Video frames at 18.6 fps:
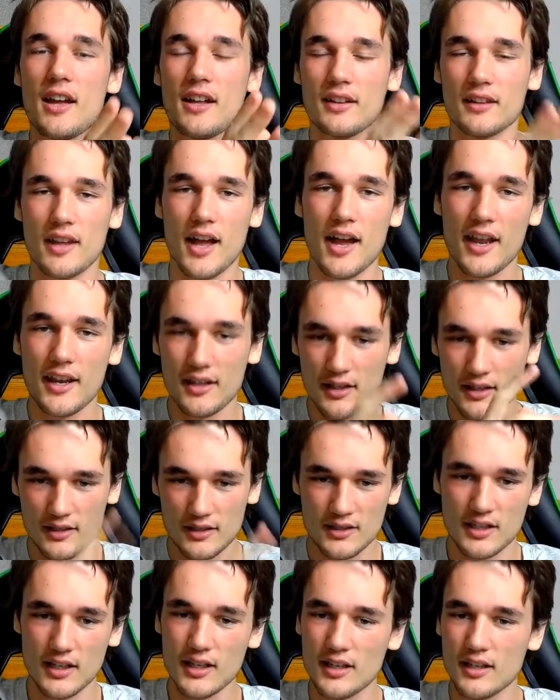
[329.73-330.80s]
lied,
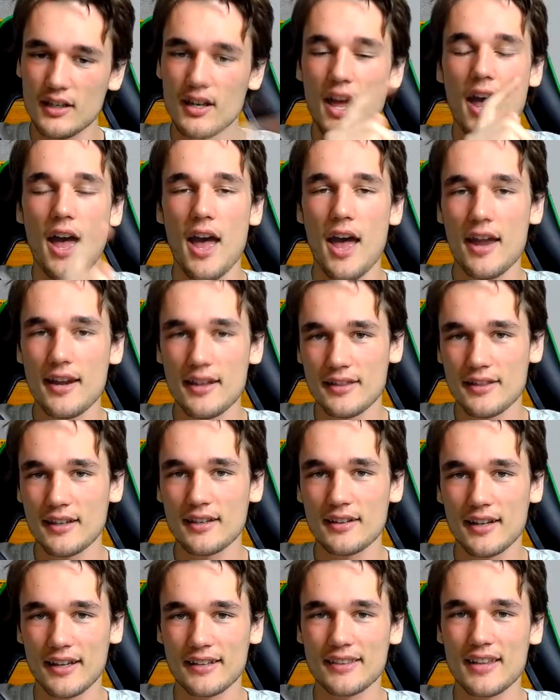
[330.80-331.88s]
cheated, anything
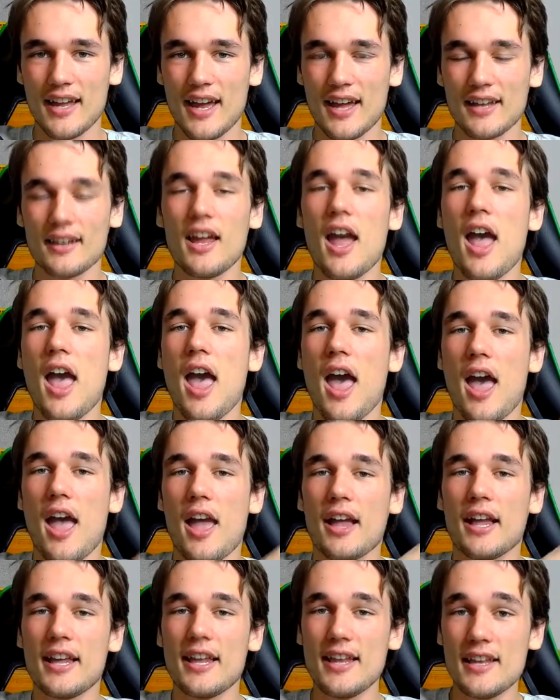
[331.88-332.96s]
like that,
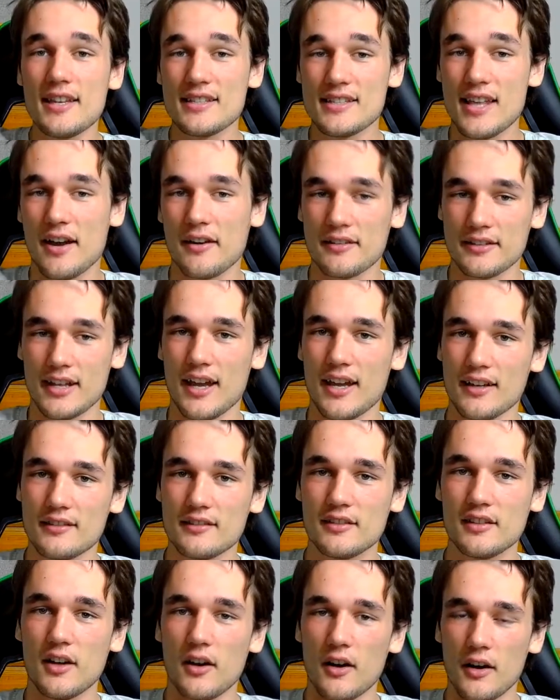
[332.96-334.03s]
he is now dead
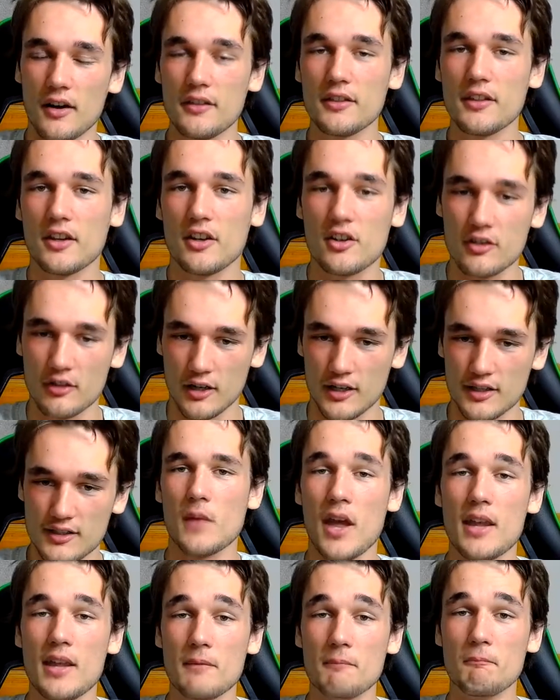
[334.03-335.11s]
on the cross,
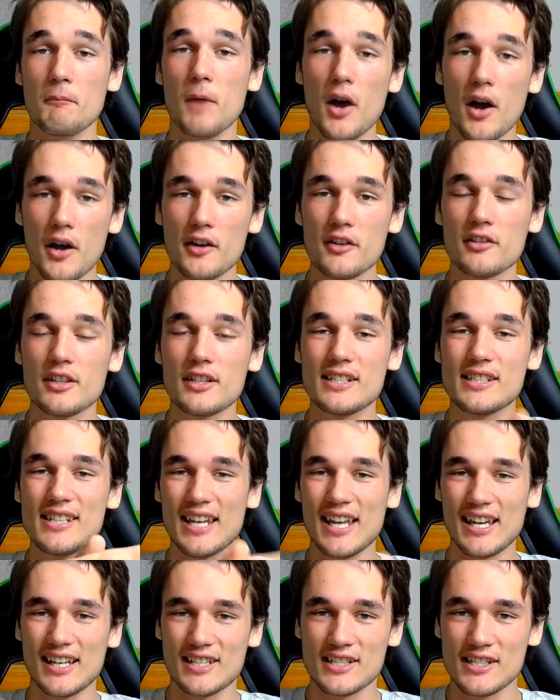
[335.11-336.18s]
a murderer's
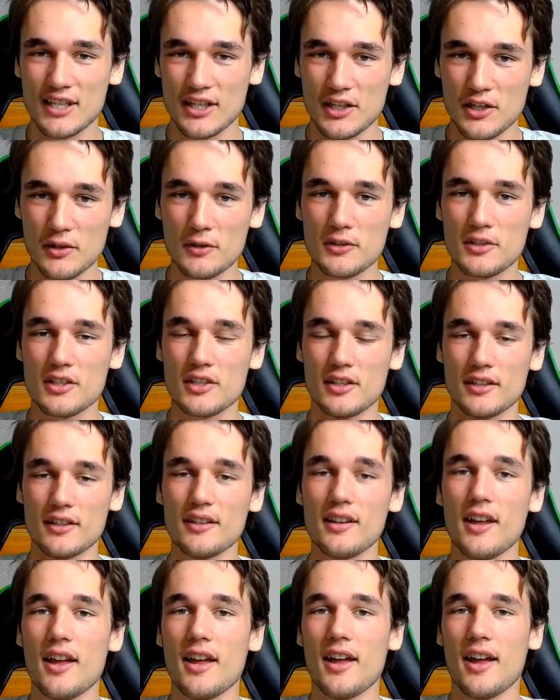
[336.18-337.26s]
execution,
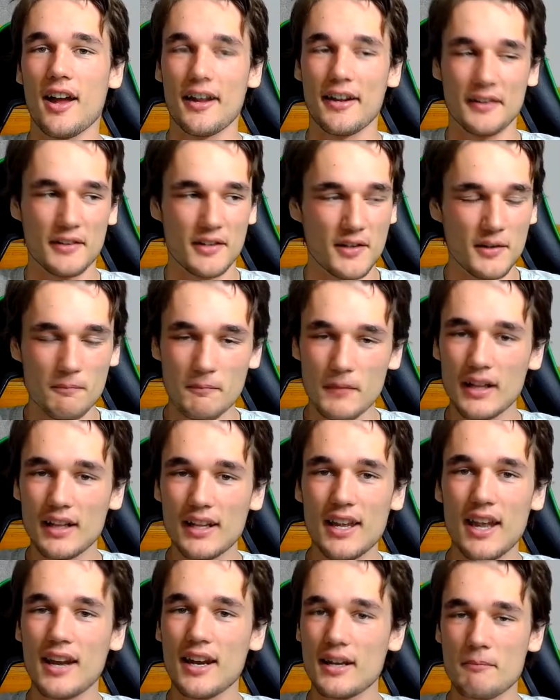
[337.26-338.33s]

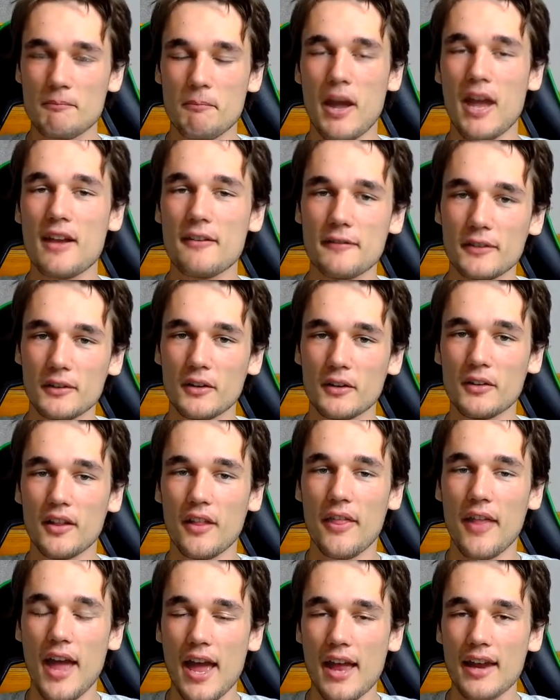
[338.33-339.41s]
humiliating, painful, all of
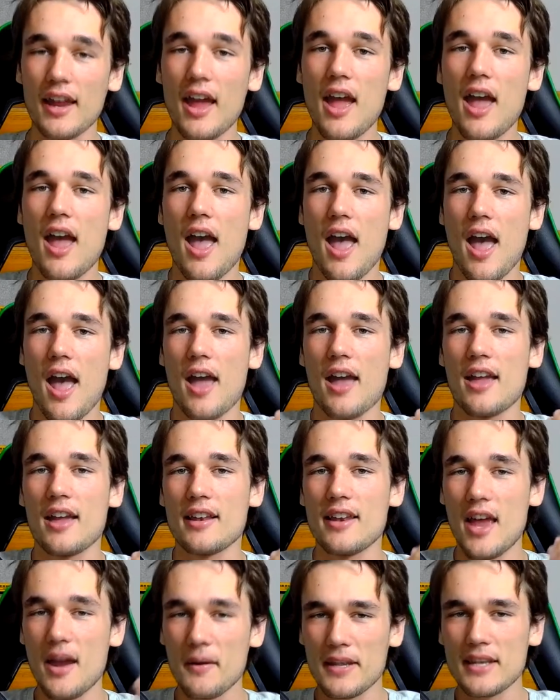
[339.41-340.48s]
that.
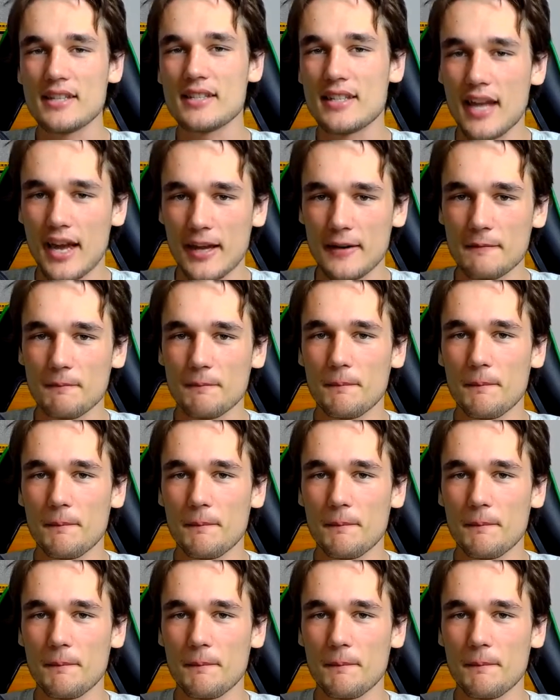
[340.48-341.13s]
Now he's dead.